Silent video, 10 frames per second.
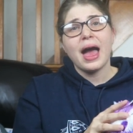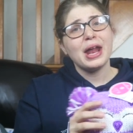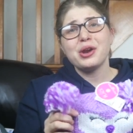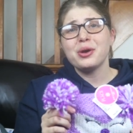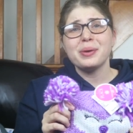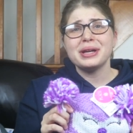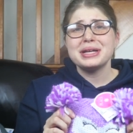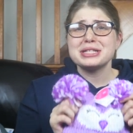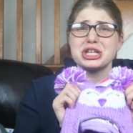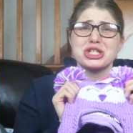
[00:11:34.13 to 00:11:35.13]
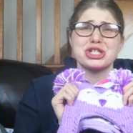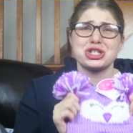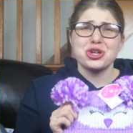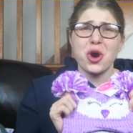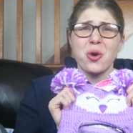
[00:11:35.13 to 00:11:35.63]
I don't know what it is
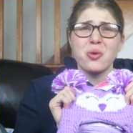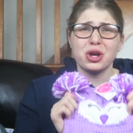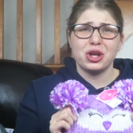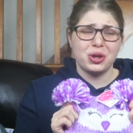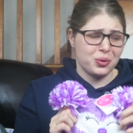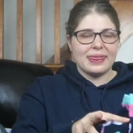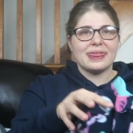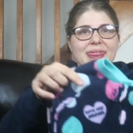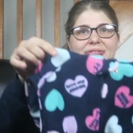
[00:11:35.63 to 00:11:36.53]
so cute and